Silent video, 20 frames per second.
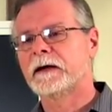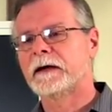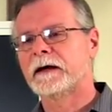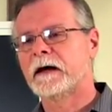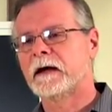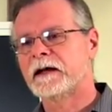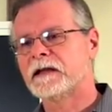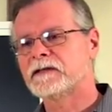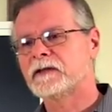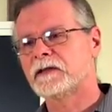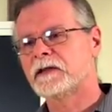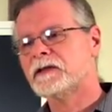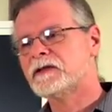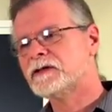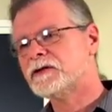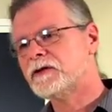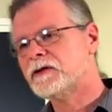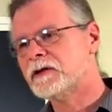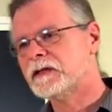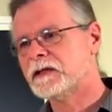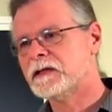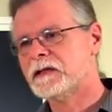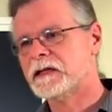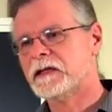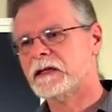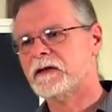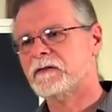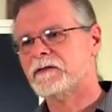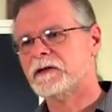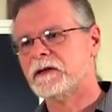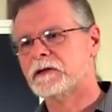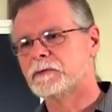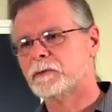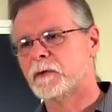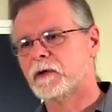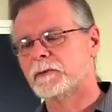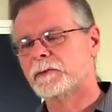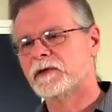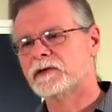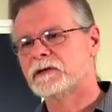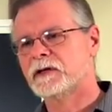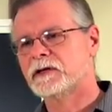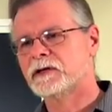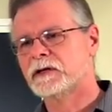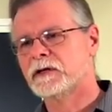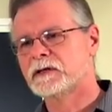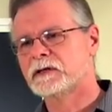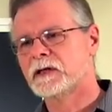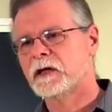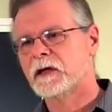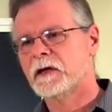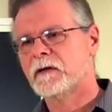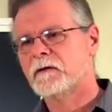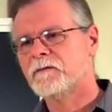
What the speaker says: And so these turned into evenings where musicians